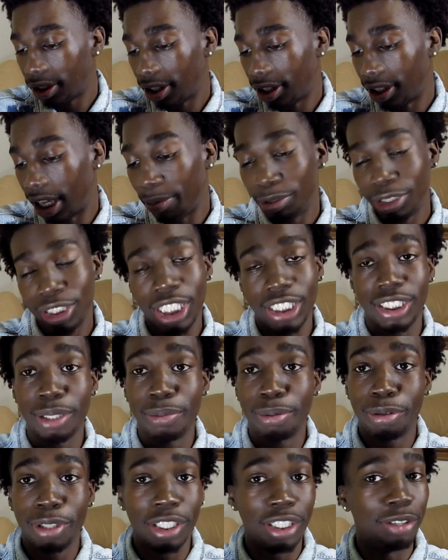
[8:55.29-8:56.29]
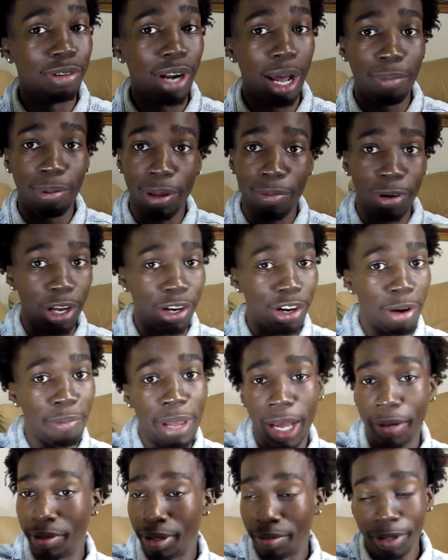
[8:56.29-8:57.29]
That bitch JT pretty, but not playing with her, no
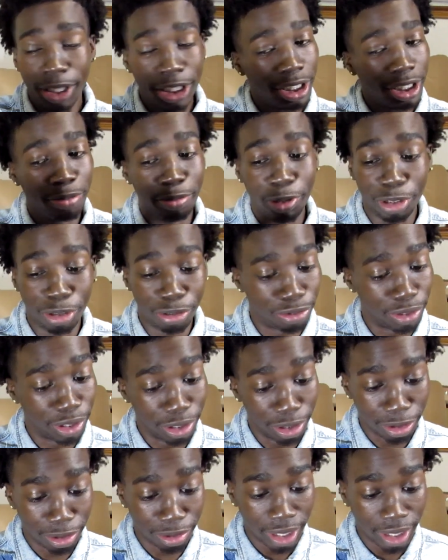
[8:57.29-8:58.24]
bad. The bitch is beautiful.